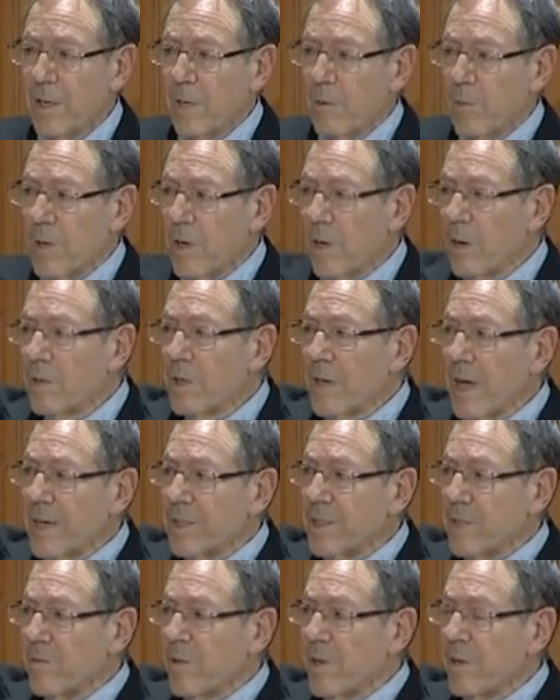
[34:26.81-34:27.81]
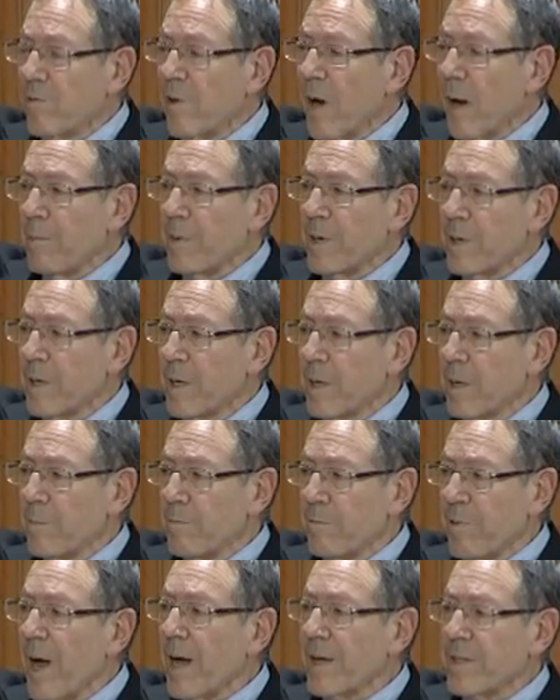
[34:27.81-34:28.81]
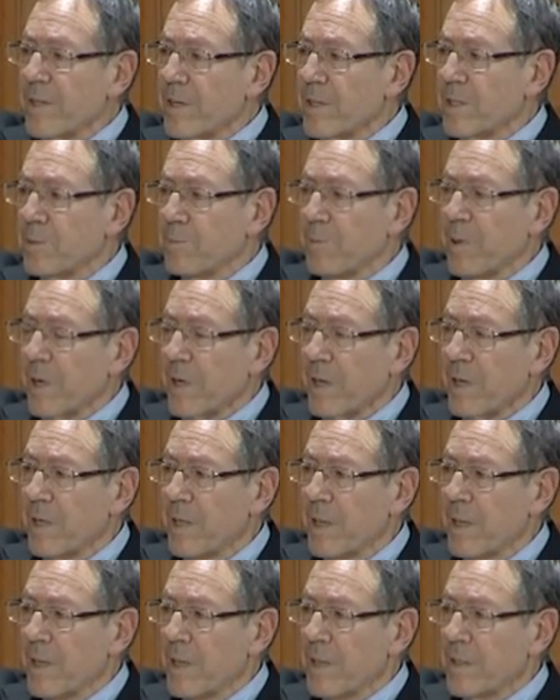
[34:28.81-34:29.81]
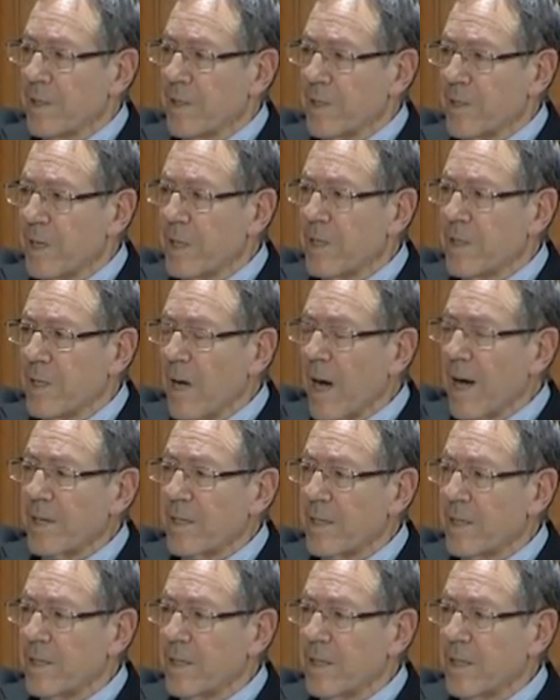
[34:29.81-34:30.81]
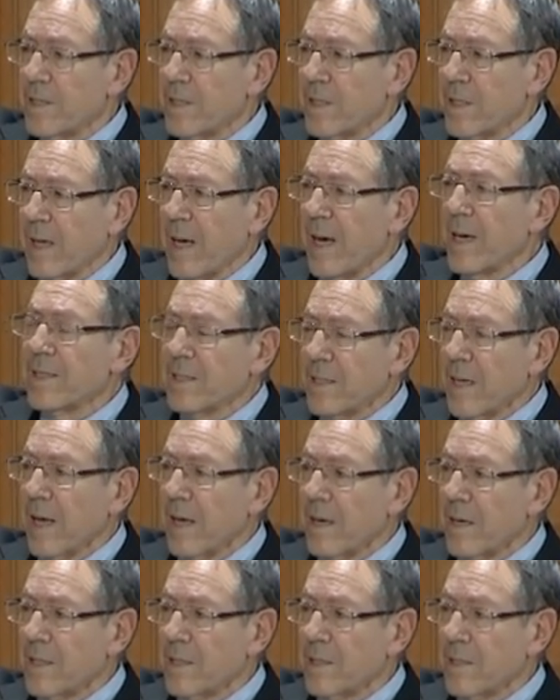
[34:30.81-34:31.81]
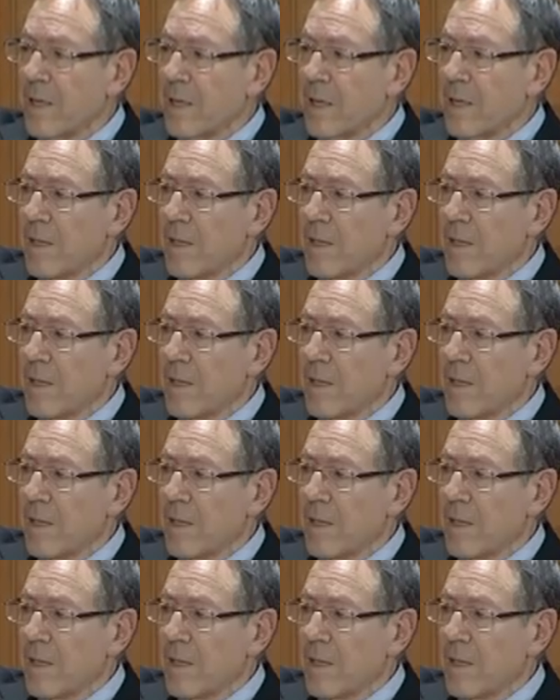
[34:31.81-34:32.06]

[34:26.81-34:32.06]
One only has to read Robert Proctor's book to see doctors as caretakers